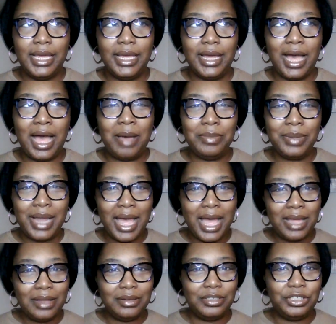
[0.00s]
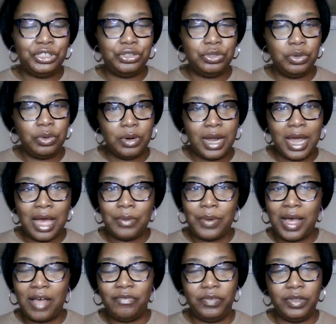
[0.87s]
I'm not sure how
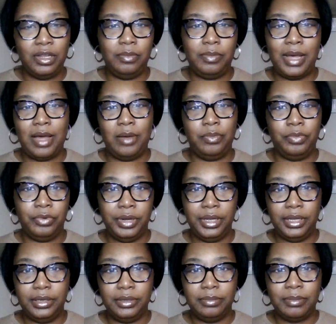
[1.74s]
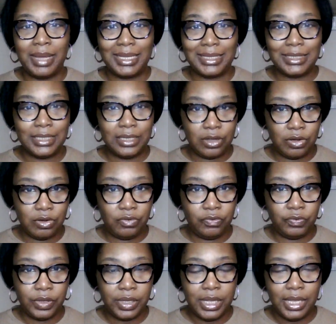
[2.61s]
I feel about Britt myself.